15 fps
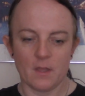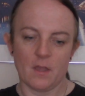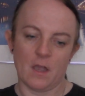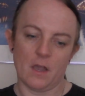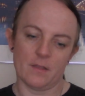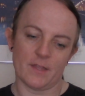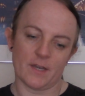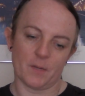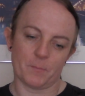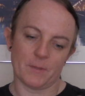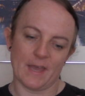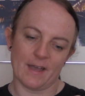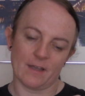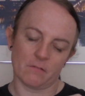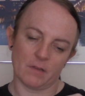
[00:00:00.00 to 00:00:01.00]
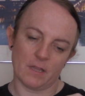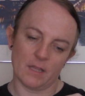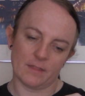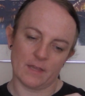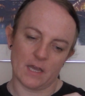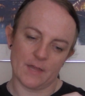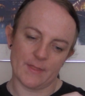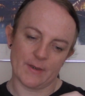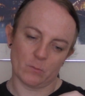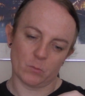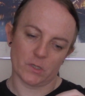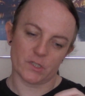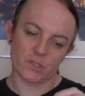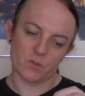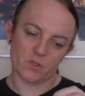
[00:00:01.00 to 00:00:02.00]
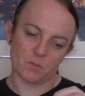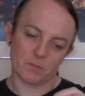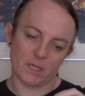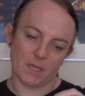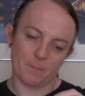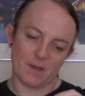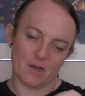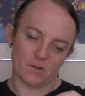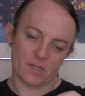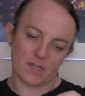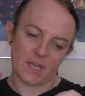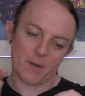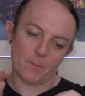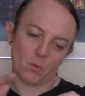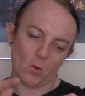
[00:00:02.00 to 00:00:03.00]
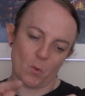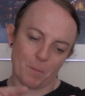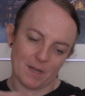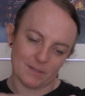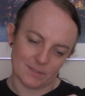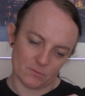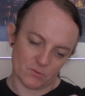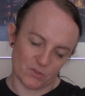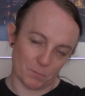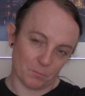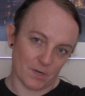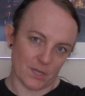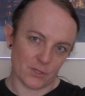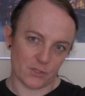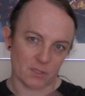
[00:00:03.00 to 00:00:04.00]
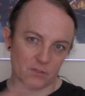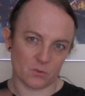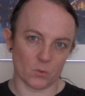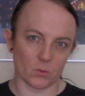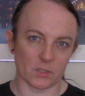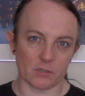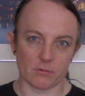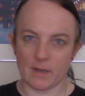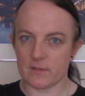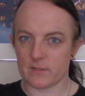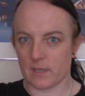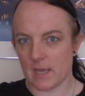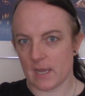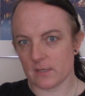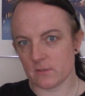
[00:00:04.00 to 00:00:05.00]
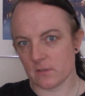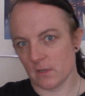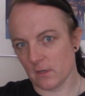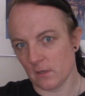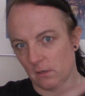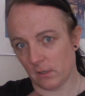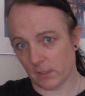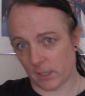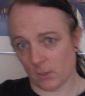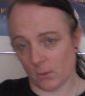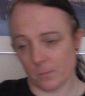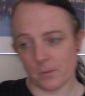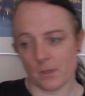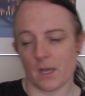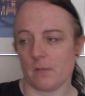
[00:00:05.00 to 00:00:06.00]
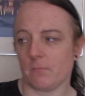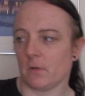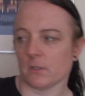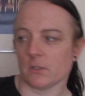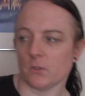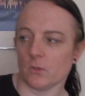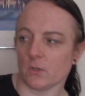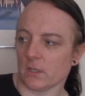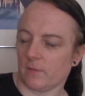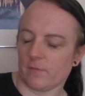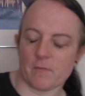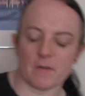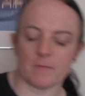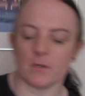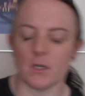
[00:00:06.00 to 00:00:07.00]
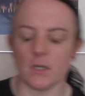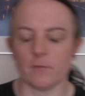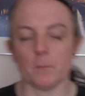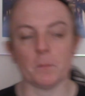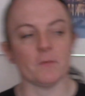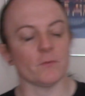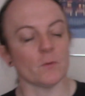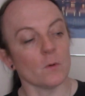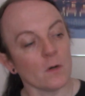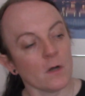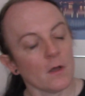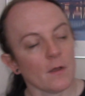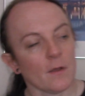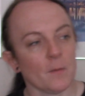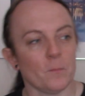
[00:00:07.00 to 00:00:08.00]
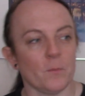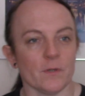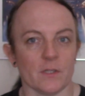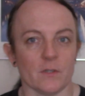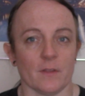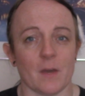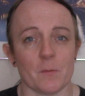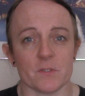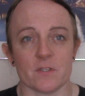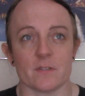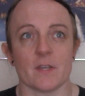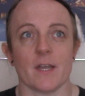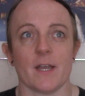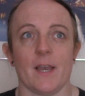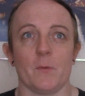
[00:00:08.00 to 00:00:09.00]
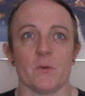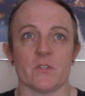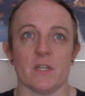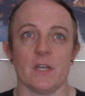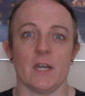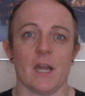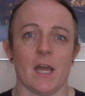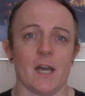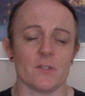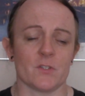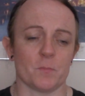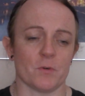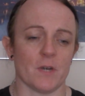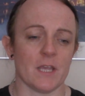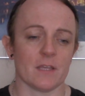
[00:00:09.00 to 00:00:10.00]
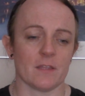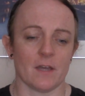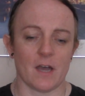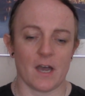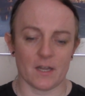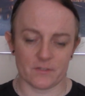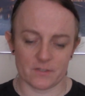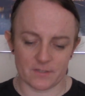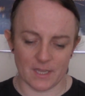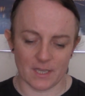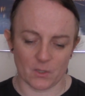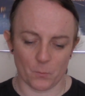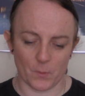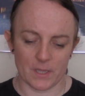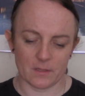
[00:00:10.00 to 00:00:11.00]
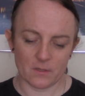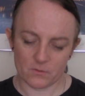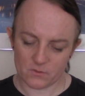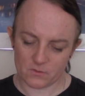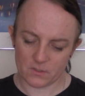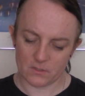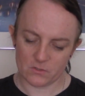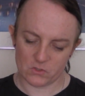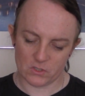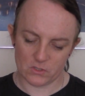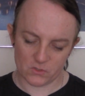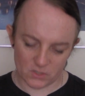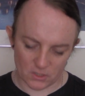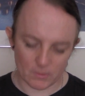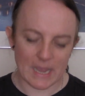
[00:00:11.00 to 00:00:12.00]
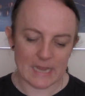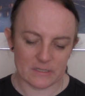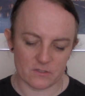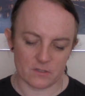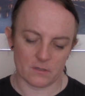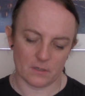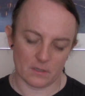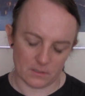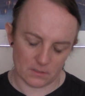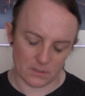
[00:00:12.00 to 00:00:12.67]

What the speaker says: and then I'd be angry at that, and then I'd want to do something about it, and then I would go back down to depression. It's called a crazy eight. Look it up on Google if you've never heard of it before. But that was the cycle I was in, and I had to break that. I had to take away those two eights and